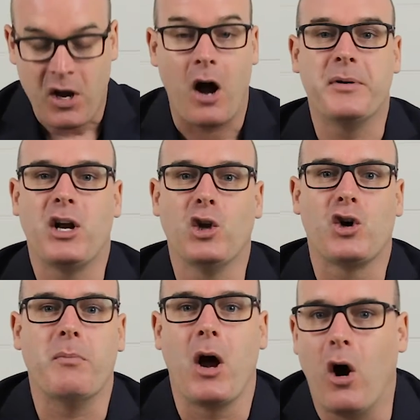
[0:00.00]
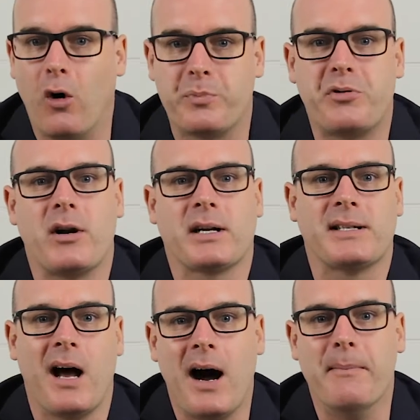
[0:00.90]
I'm going to look at my old products
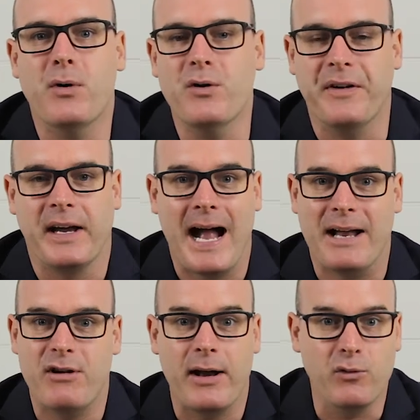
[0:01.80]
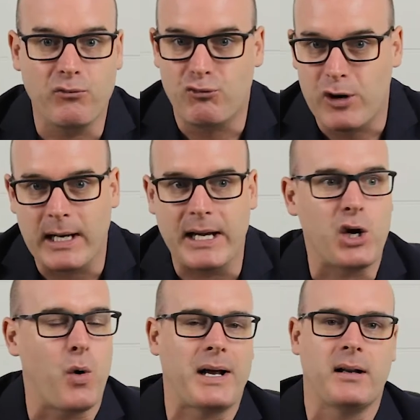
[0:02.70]
that aren't moving and then really
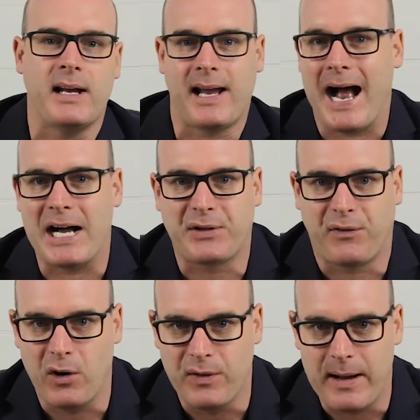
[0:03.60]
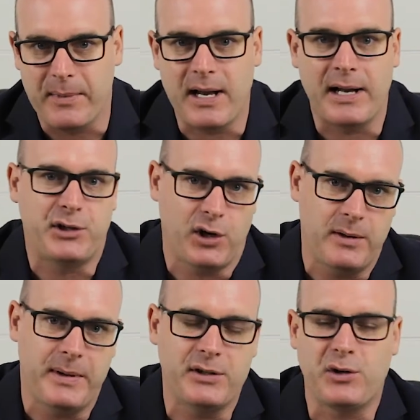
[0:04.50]
quickly cash flow them and turn
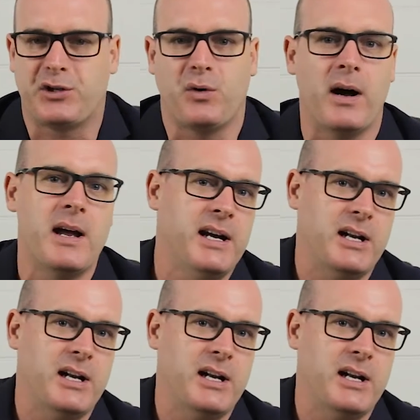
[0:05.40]
them into just a